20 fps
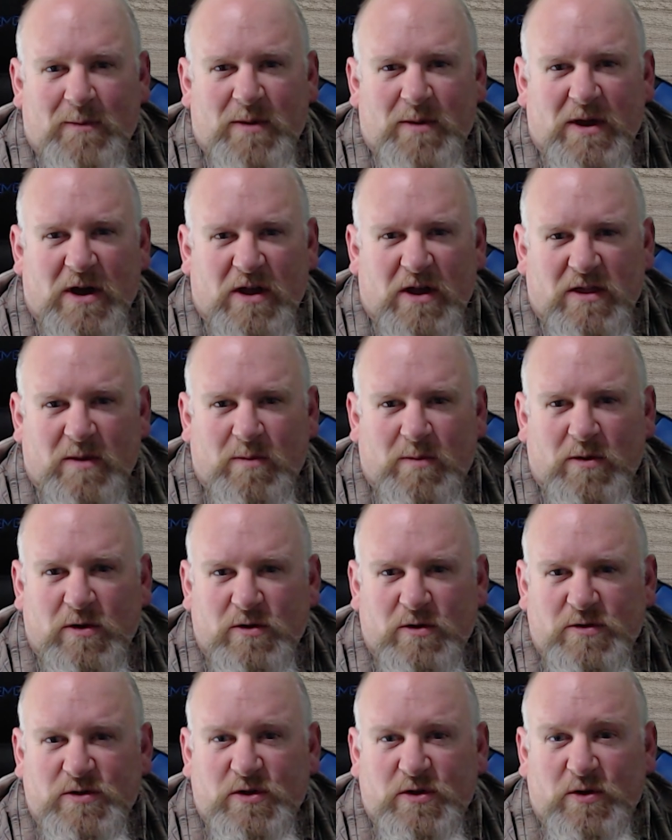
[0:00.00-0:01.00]
on the
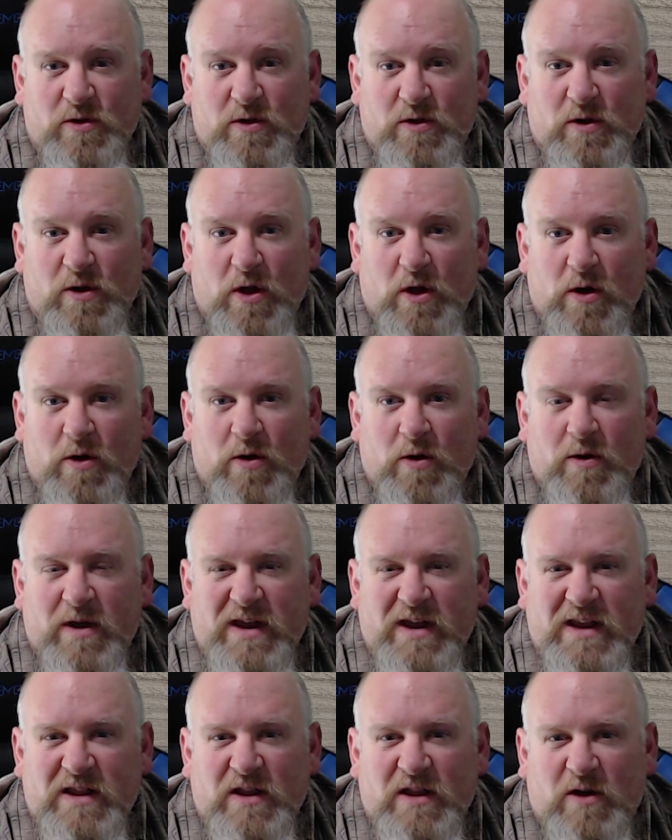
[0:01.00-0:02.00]
Bluetooth logo
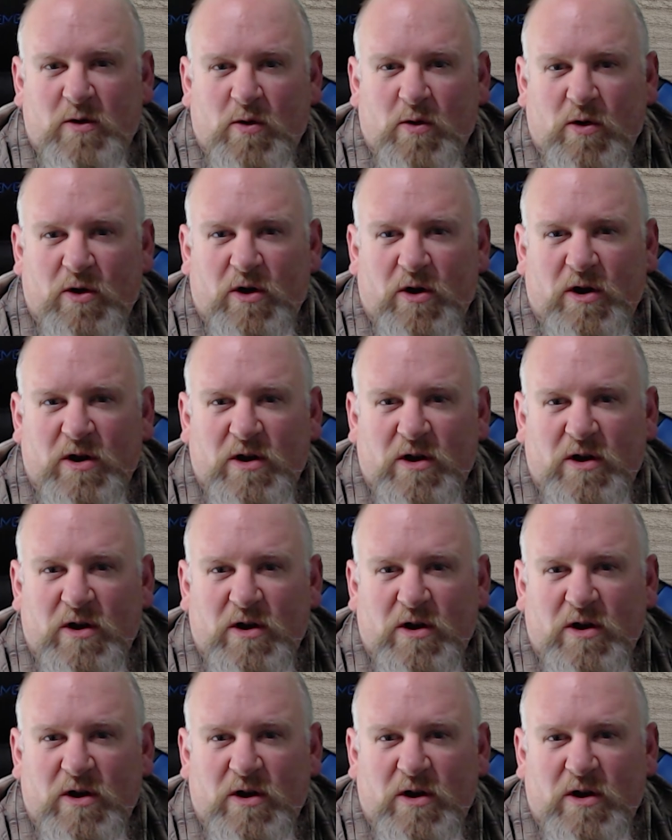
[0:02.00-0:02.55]
in the corner.